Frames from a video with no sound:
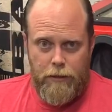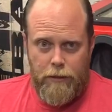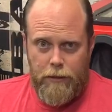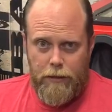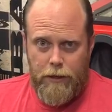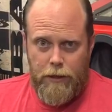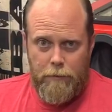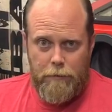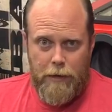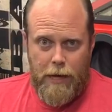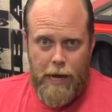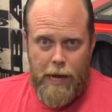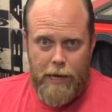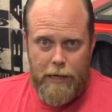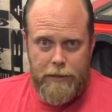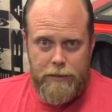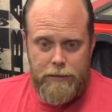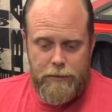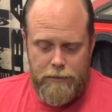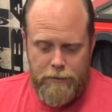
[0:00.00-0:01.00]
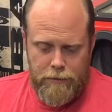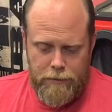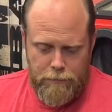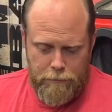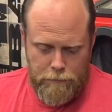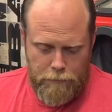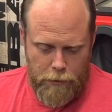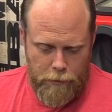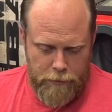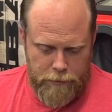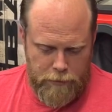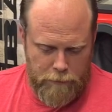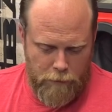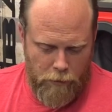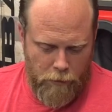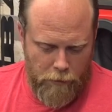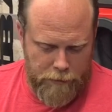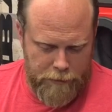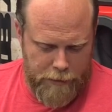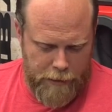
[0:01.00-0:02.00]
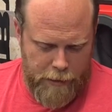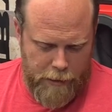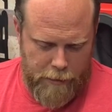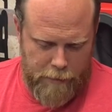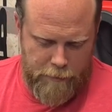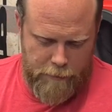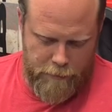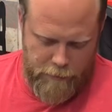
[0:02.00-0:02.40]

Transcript: get a box, poke some holes in it.